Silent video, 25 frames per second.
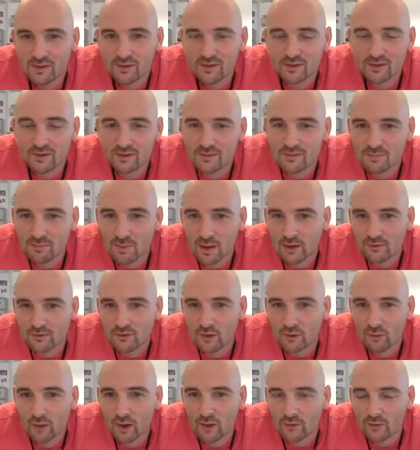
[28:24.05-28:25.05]
you know,
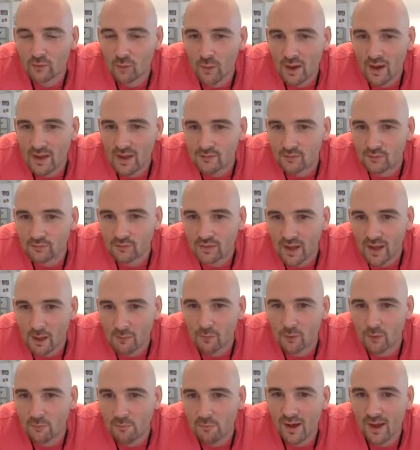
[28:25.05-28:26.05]
splashing around in the waves with a
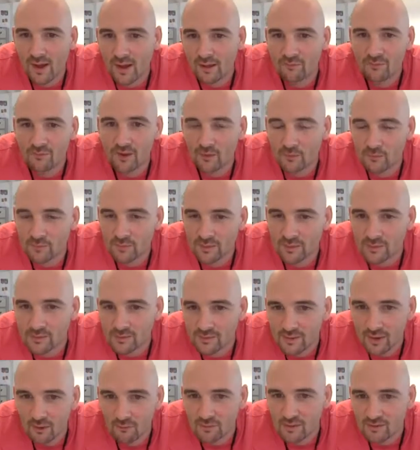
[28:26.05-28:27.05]
camera in my hand. That'd be
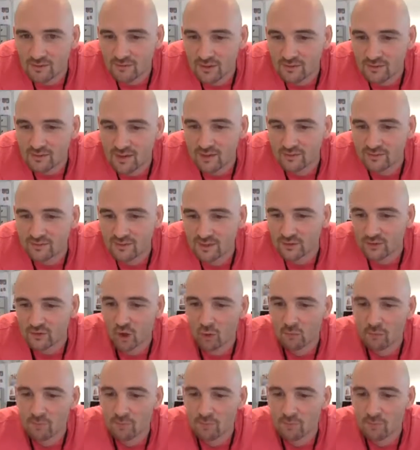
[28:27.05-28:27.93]
a fantastic job.